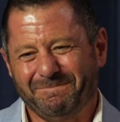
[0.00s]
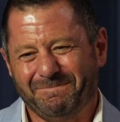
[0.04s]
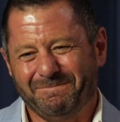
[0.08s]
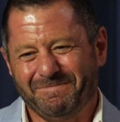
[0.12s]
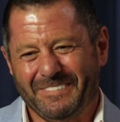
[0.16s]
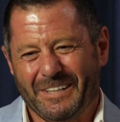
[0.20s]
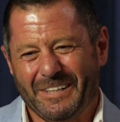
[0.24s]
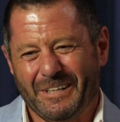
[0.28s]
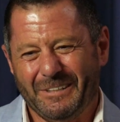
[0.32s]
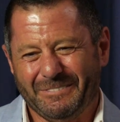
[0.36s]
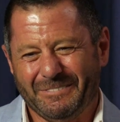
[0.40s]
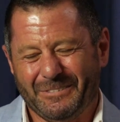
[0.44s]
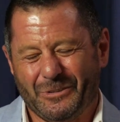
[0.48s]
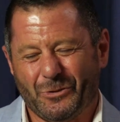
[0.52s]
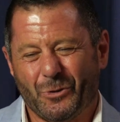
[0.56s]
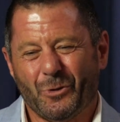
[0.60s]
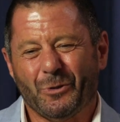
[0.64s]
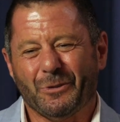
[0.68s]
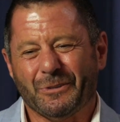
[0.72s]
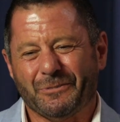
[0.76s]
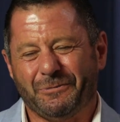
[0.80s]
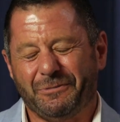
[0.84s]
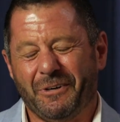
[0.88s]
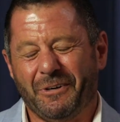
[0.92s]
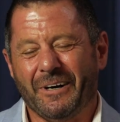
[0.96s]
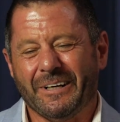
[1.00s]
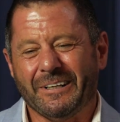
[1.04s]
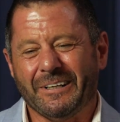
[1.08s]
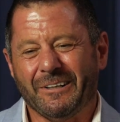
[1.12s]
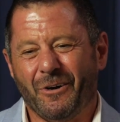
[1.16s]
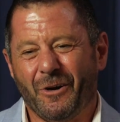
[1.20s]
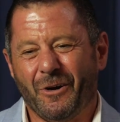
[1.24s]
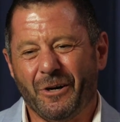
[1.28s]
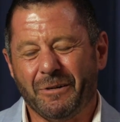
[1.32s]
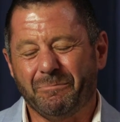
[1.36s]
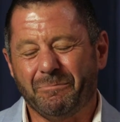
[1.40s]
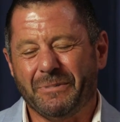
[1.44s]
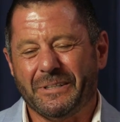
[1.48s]
I draw a fine
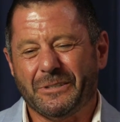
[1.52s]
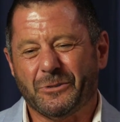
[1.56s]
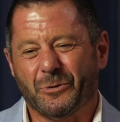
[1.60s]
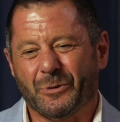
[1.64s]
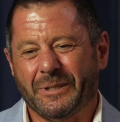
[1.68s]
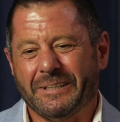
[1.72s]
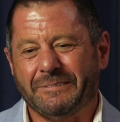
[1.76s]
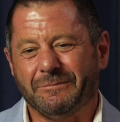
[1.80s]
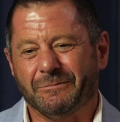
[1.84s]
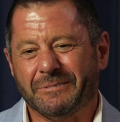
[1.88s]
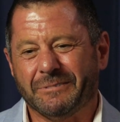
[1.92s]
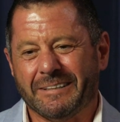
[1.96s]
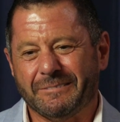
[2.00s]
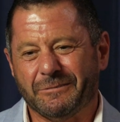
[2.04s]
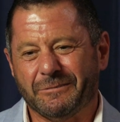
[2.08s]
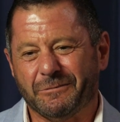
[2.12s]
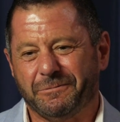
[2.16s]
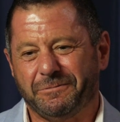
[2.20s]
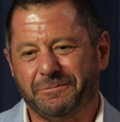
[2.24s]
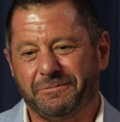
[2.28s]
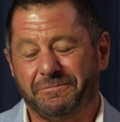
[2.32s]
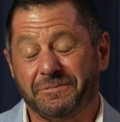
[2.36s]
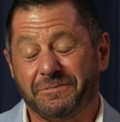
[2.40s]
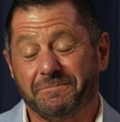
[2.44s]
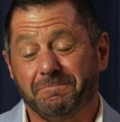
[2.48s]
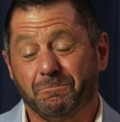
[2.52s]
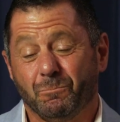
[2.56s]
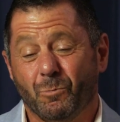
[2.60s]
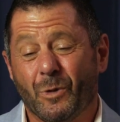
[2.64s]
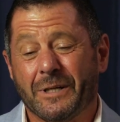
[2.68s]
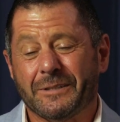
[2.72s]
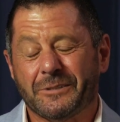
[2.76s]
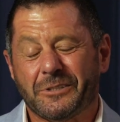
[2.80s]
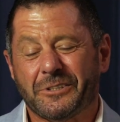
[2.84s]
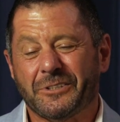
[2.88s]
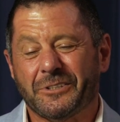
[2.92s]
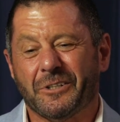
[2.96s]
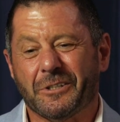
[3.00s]
line between one
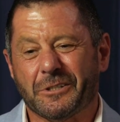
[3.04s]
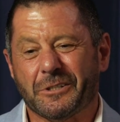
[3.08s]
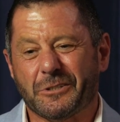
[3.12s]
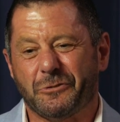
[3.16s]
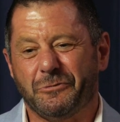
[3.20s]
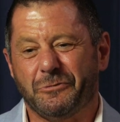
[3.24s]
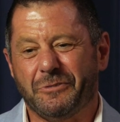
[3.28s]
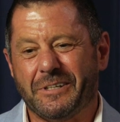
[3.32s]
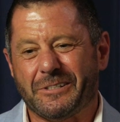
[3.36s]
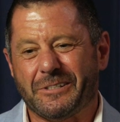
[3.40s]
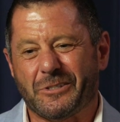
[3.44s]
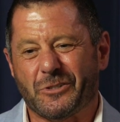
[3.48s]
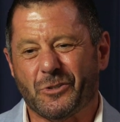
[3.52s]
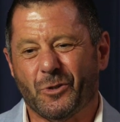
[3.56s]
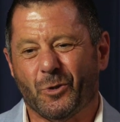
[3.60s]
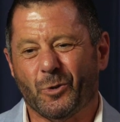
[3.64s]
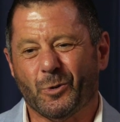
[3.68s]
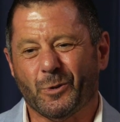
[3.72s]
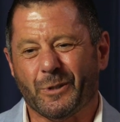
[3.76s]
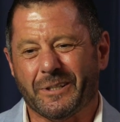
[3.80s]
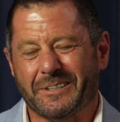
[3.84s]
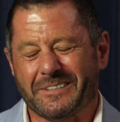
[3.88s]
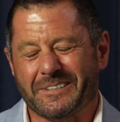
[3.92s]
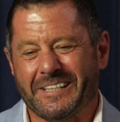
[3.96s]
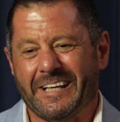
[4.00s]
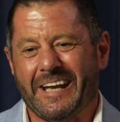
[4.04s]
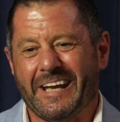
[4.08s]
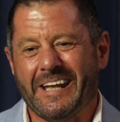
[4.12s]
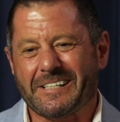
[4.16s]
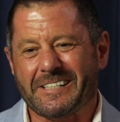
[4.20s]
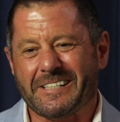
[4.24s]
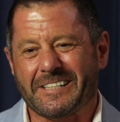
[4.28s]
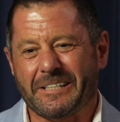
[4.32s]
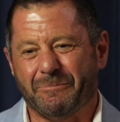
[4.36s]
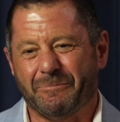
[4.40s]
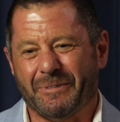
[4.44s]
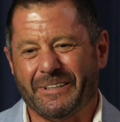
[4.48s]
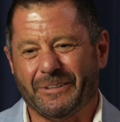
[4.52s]
one size fits all as an
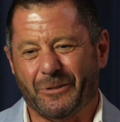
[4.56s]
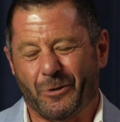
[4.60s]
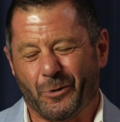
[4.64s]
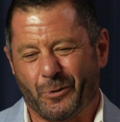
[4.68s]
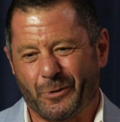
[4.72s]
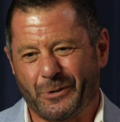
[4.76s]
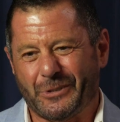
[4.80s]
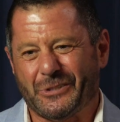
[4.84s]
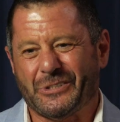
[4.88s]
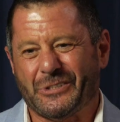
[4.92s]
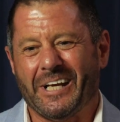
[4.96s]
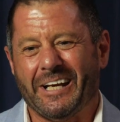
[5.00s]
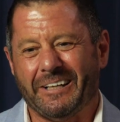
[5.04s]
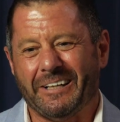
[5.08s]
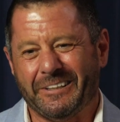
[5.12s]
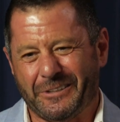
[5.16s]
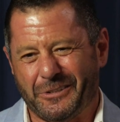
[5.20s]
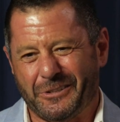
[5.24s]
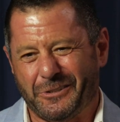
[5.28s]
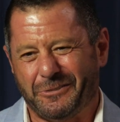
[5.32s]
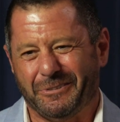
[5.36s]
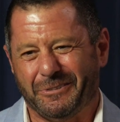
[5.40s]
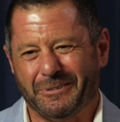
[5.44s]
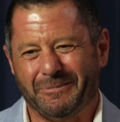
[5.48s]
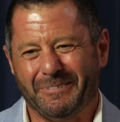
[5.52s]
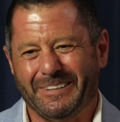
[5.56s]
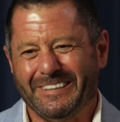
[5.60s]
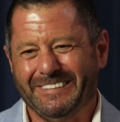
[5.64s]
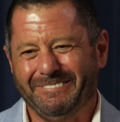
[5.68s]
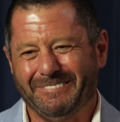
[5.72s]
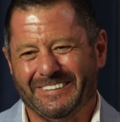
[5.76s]
estimate or a challenge for me.